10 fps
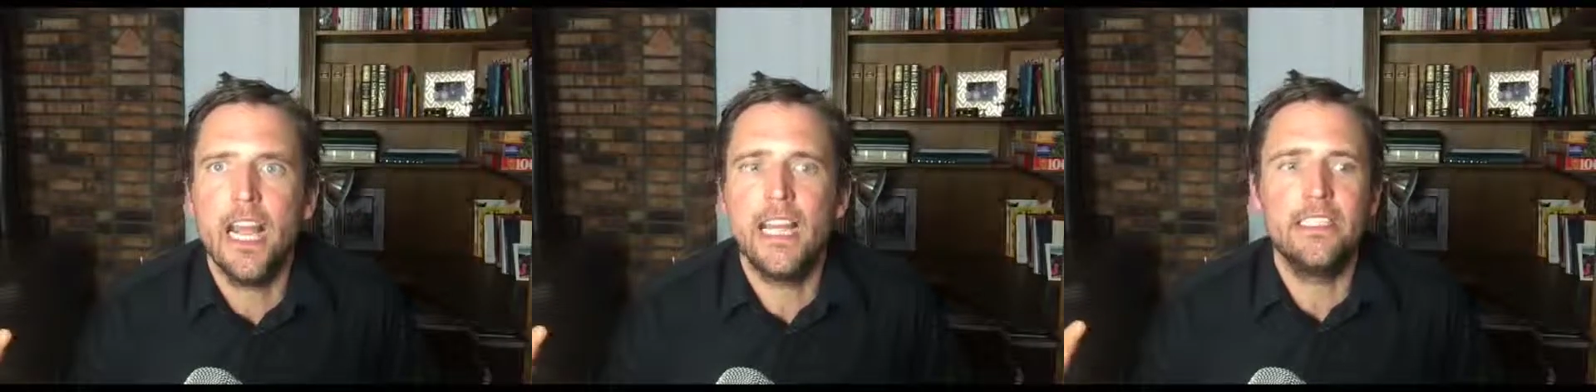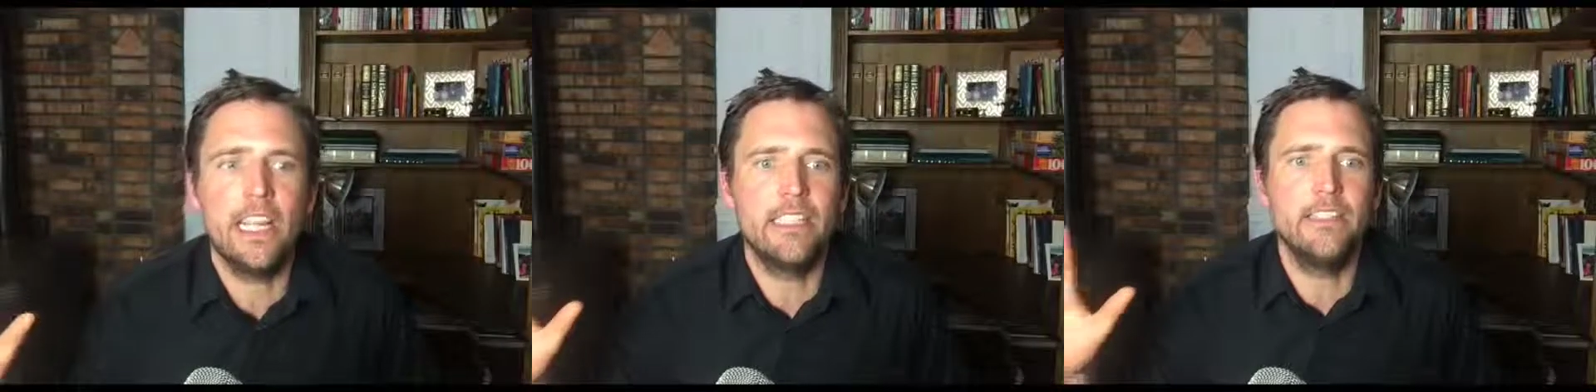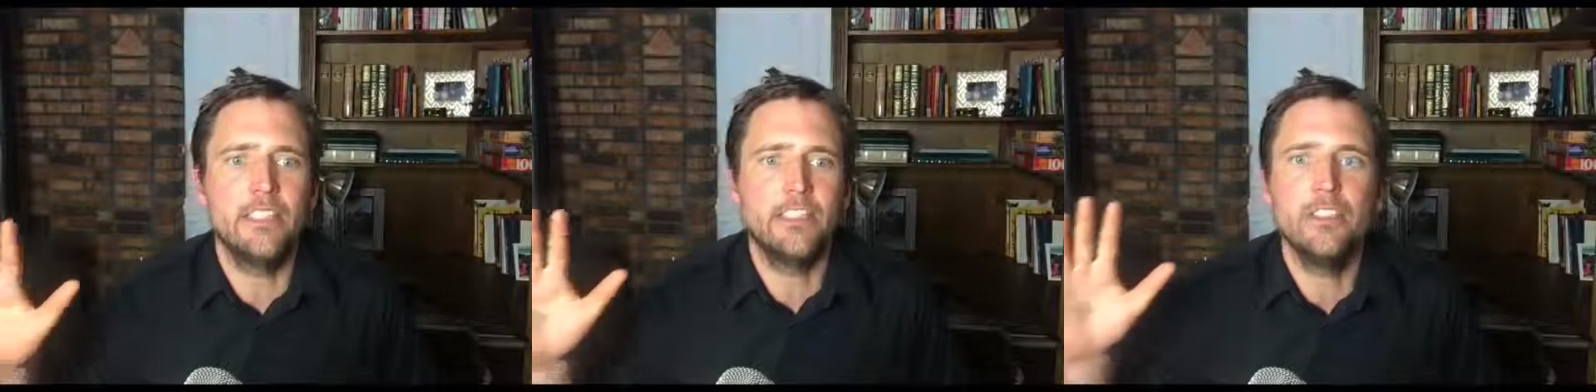
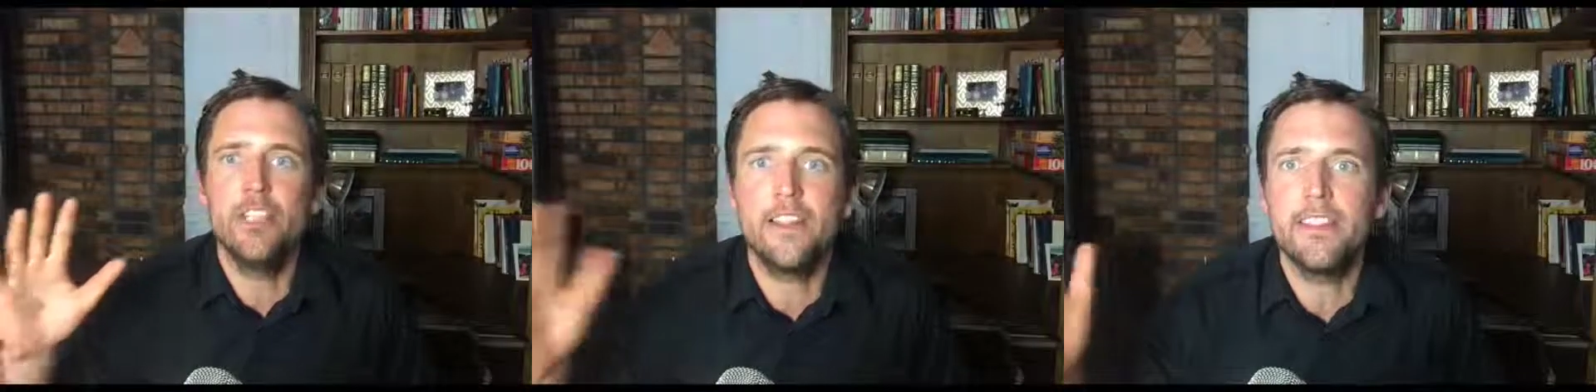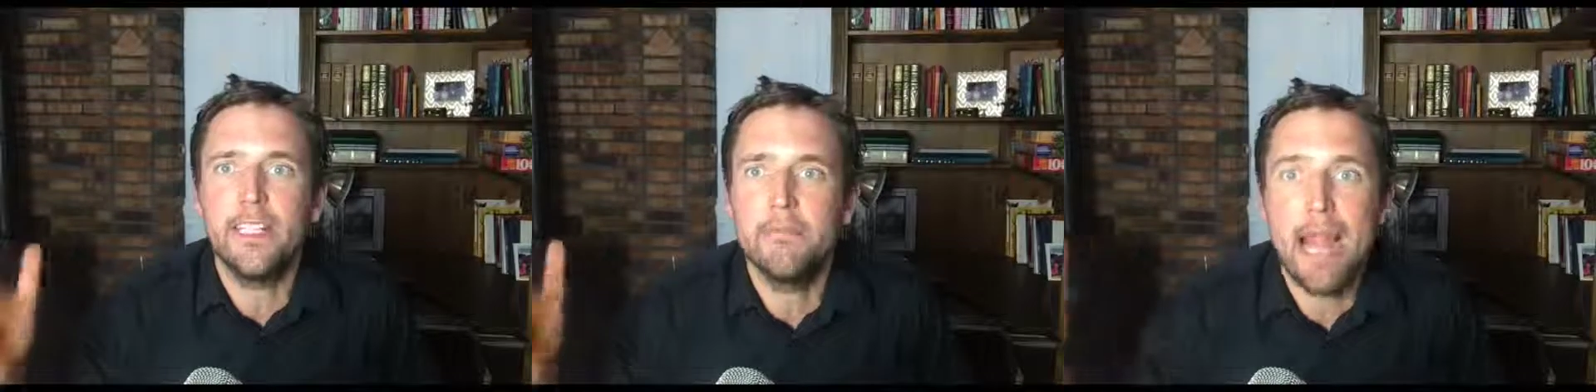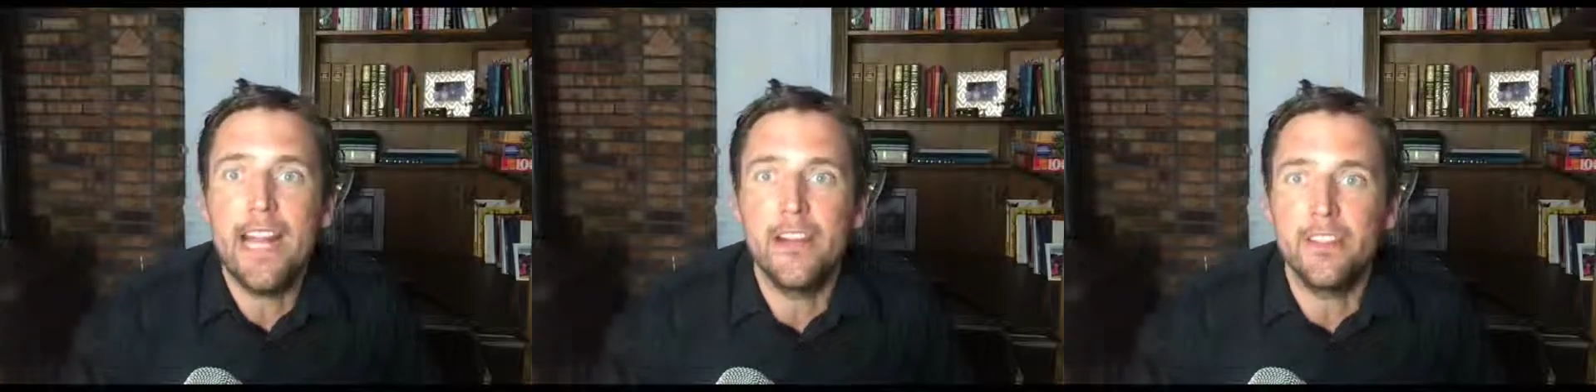and just nothing
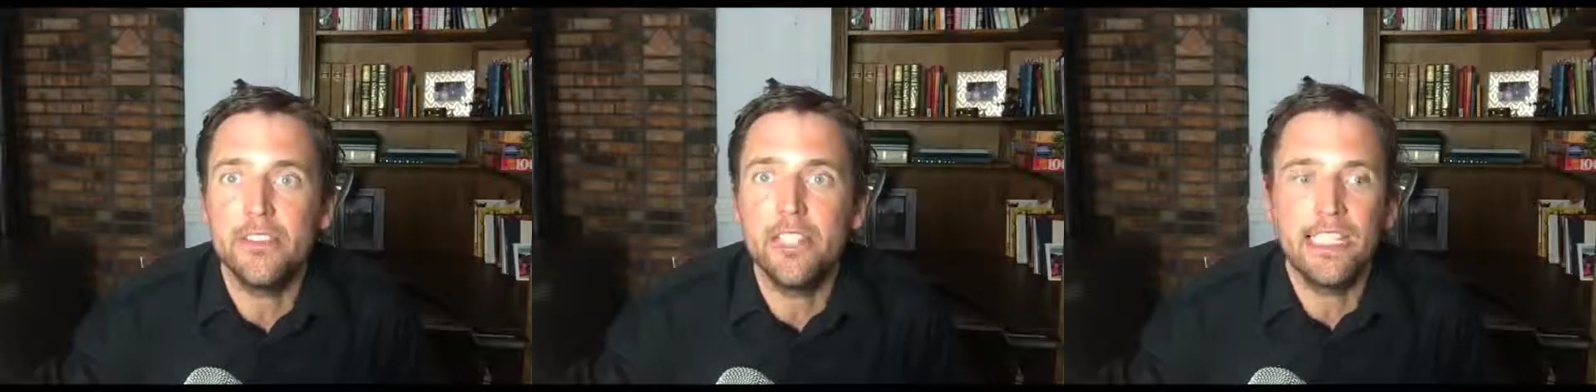matters.